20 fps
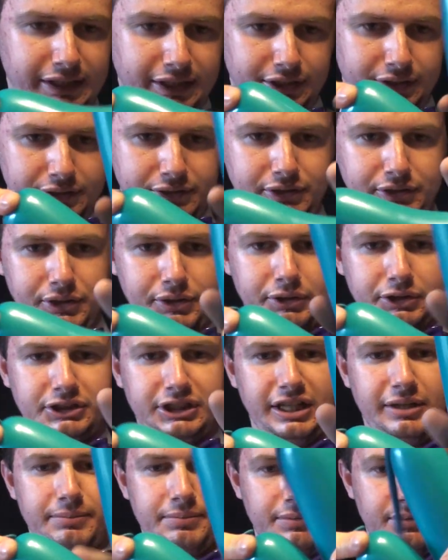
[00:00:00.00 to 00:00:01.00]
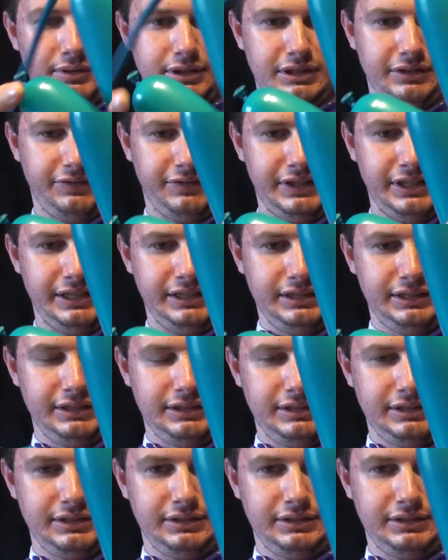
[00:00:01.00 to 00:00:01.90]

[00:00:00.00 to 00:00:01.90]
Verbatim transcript: a little U shape, find it.